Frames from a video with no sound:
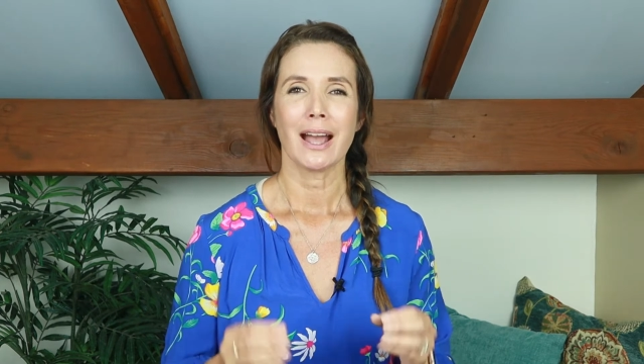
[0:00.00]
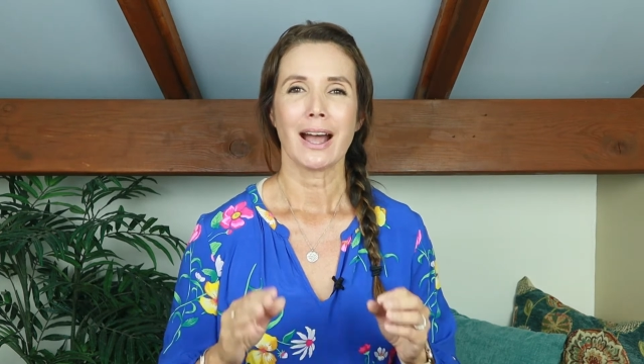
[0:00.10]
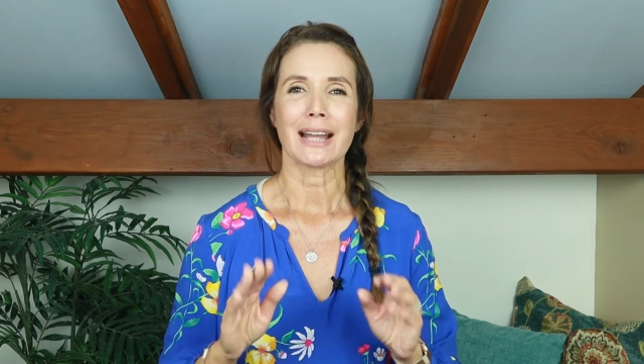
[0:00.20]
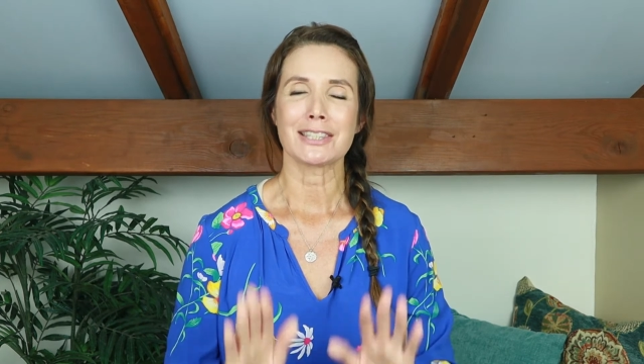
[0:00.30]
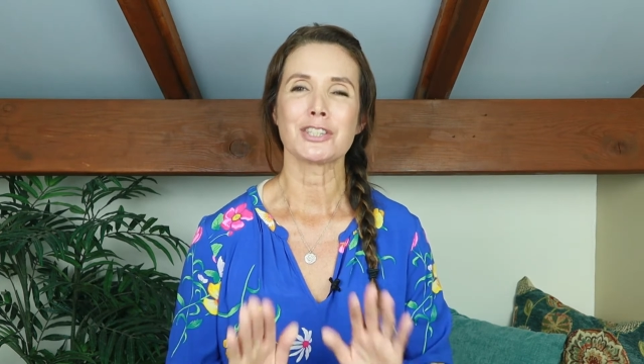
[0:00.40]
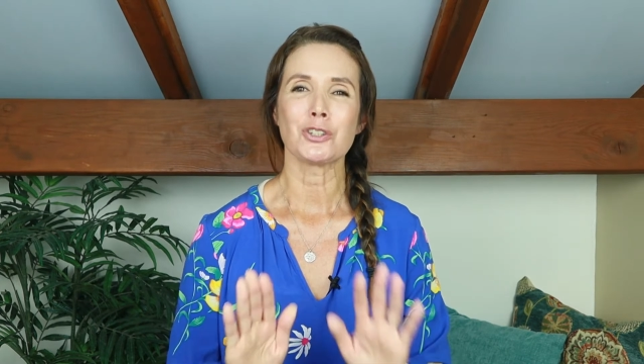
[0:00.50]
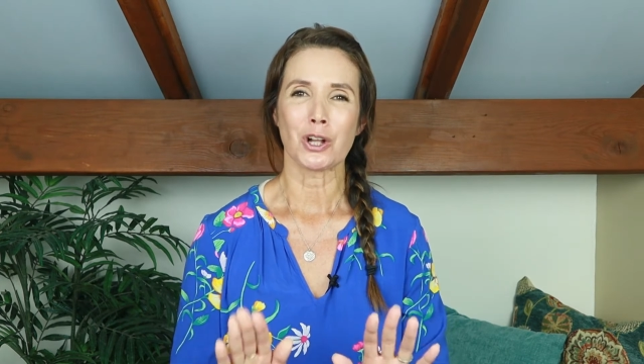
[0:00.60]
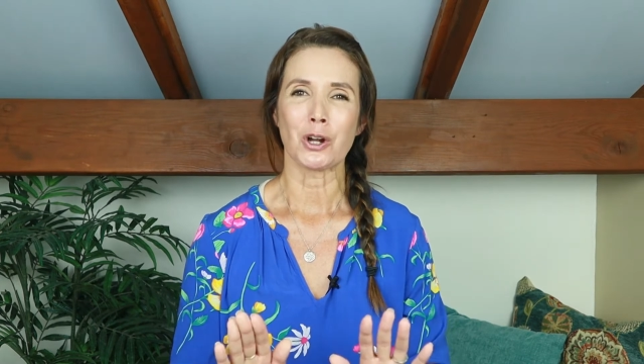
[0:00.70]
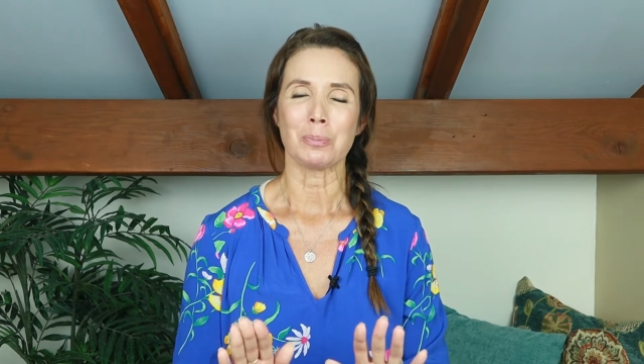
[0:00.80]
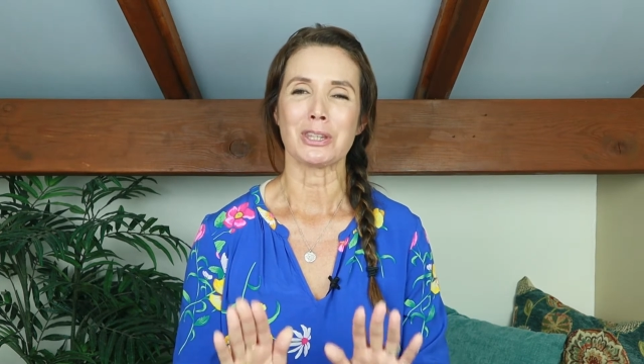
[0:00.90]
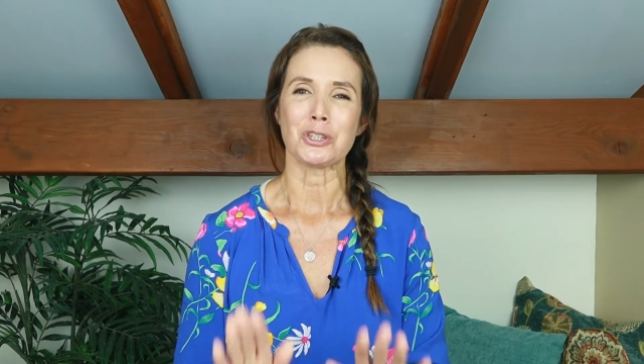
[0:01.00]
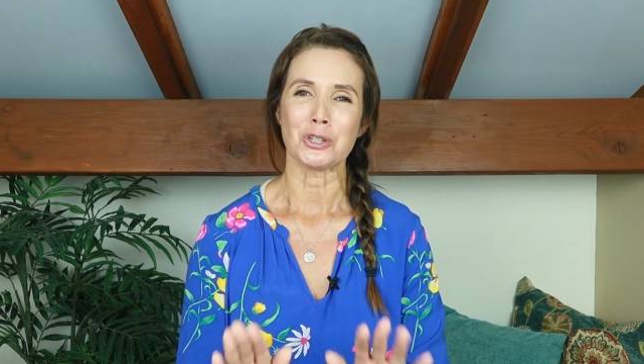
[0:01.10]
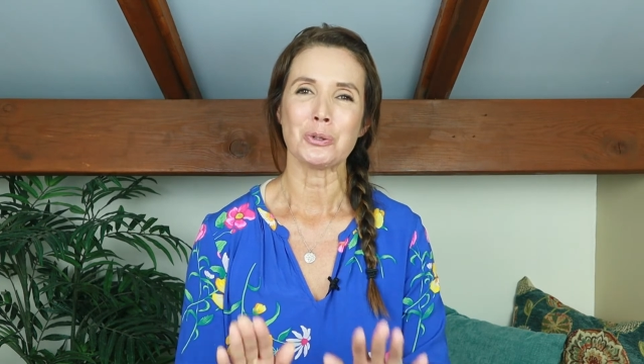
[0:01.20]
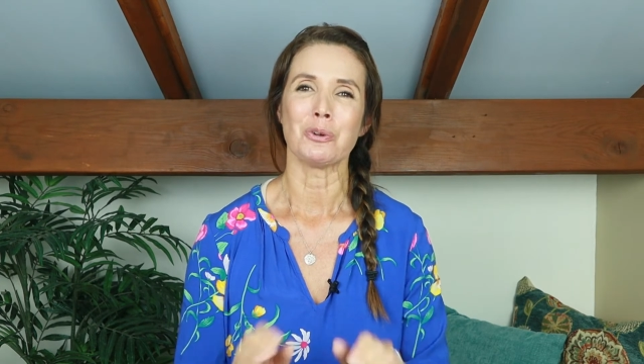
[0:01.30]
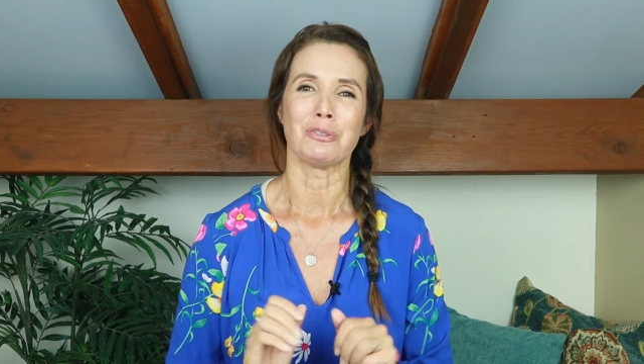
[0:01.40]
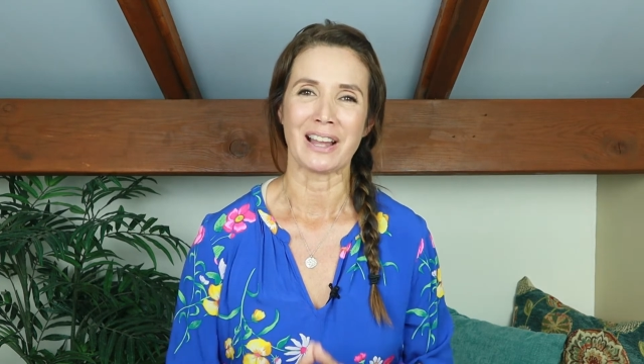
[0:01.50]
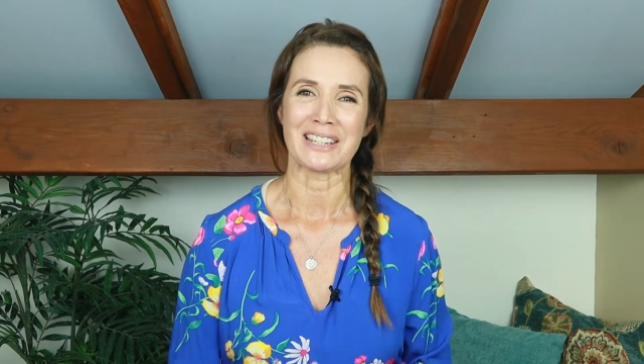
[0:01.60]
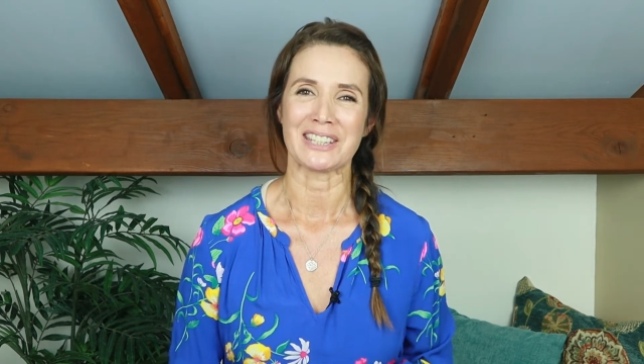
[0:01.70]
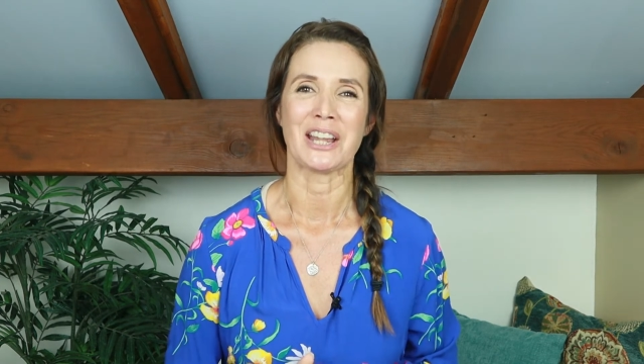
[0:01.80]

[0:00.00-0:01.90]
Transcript: I still hope that you will find it